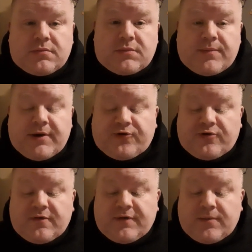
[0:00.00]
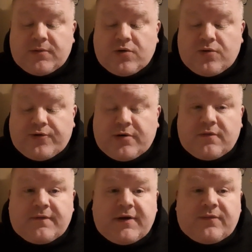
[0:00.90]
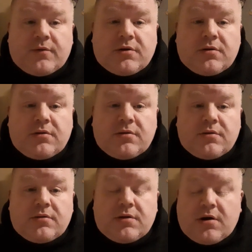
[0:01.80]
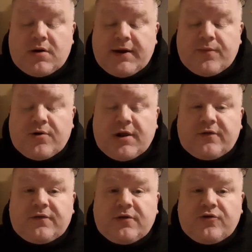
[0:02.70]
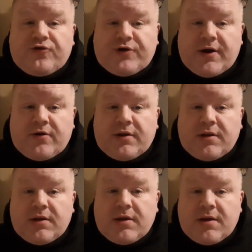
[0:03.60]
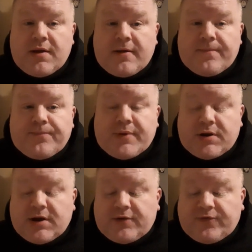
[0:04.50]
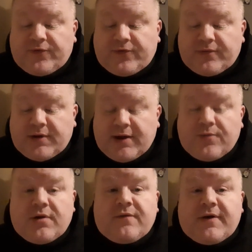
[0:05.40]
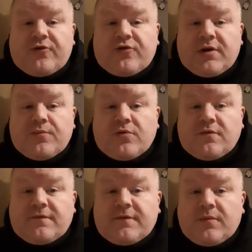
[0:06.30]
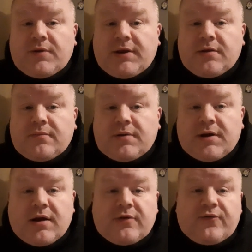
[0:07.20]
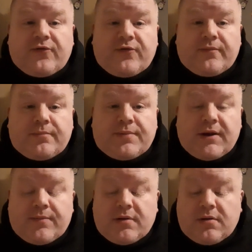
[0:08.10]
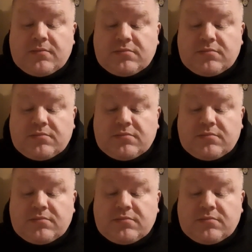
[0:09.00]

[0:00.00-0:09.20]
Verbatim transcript: a picture of him going around Facebook or anywhere else, share it, because he will eventually move from Nenagh, because people